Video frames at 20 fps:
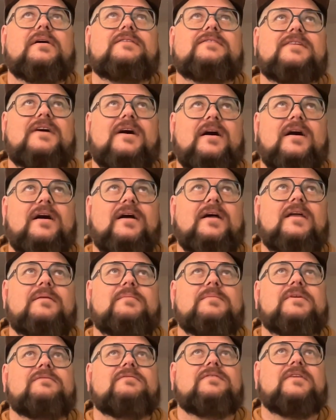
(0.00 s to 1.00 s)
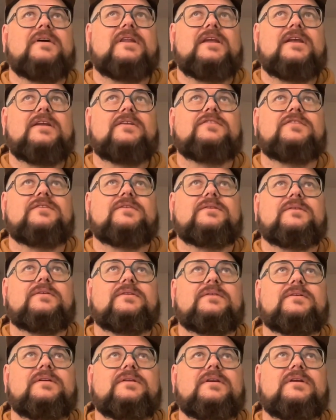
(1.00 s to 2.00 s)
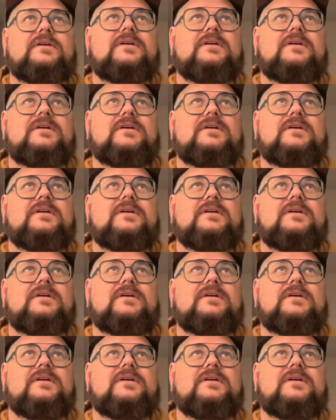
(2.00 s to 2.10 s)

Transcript: time and financial.